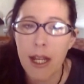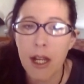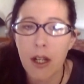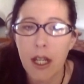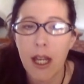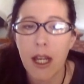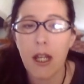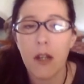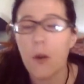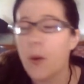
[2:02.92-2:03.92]

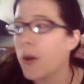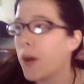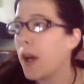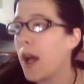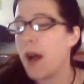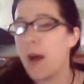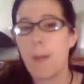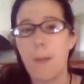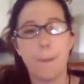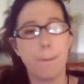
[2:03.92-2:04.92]
area or
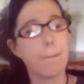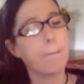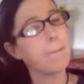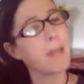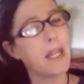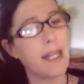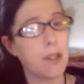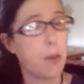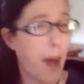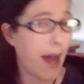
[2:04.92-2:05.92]
like
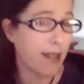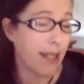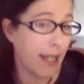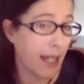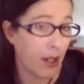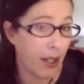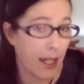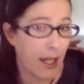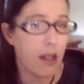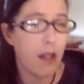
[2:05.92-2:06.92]
their basking area,